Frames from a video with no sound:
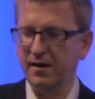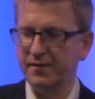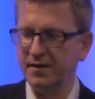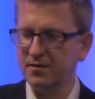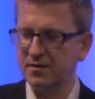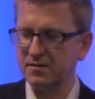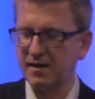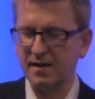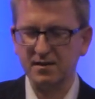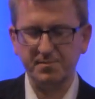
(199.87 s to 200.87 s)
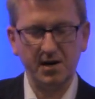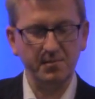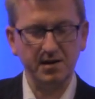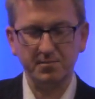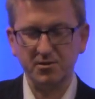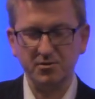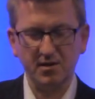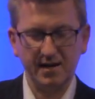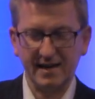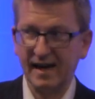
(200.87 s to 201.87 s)
and then you can start experimenting, because
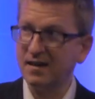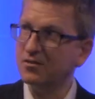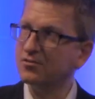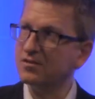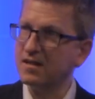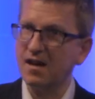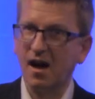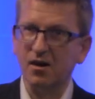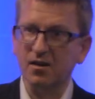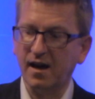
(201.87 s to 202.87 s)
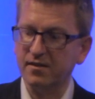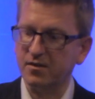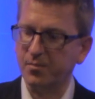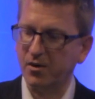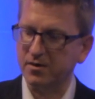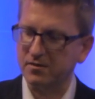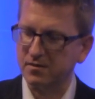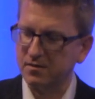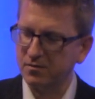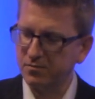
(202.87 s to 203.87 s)
you see how light the bow is,
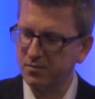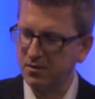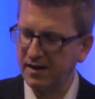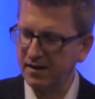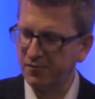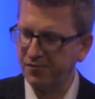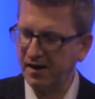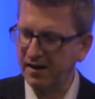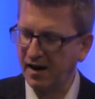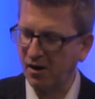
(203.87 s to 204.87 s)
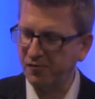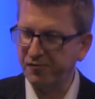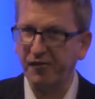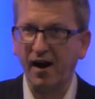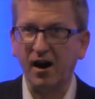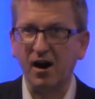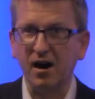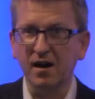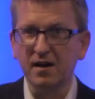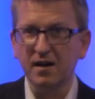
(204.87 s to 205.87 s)
and you get a feeling how
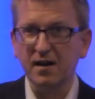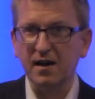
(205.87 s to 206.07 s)
far